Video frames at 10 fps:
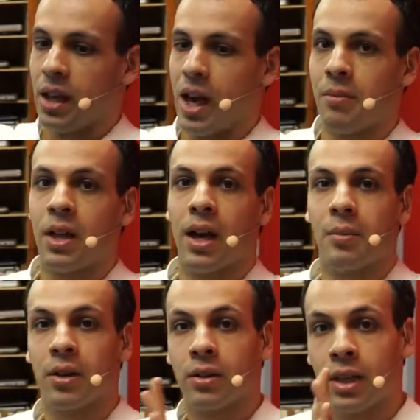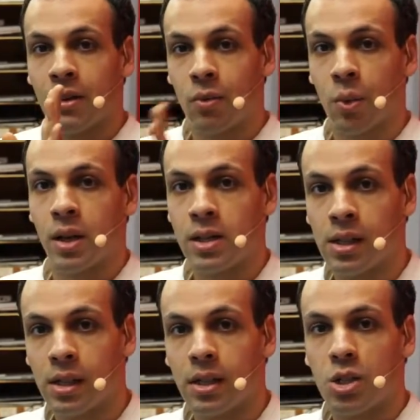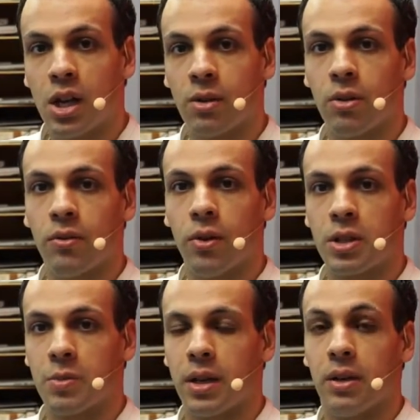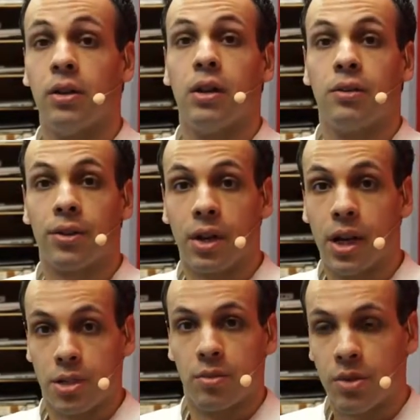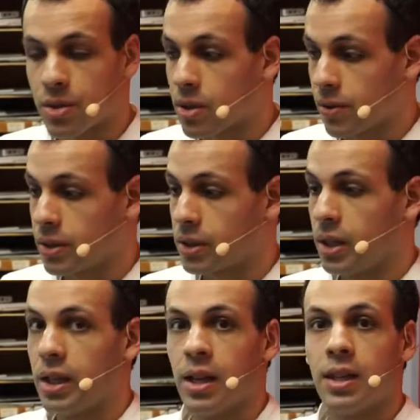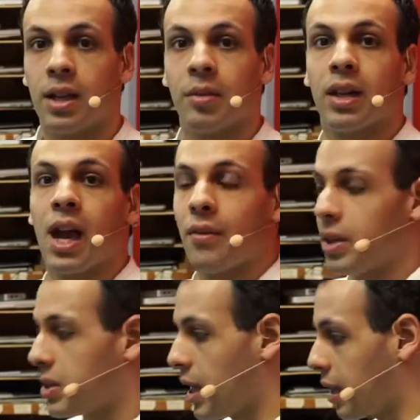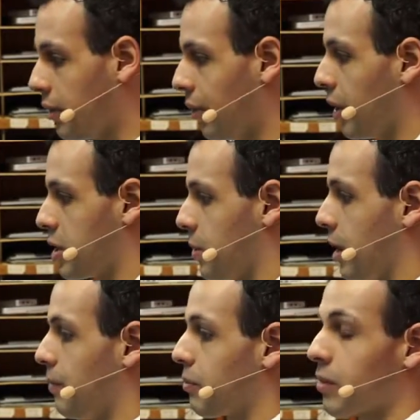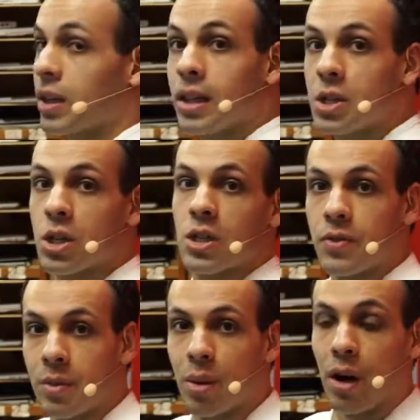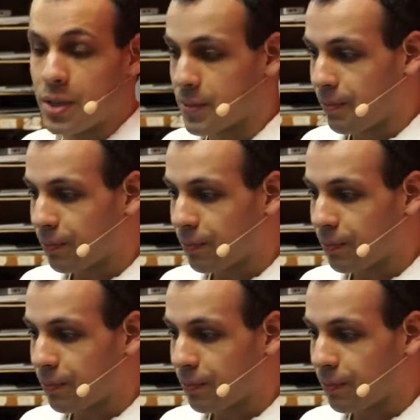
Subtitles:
I'm going to have one general voicemail for customer service, and then I'm going to have a second voicemail that's just for the boss.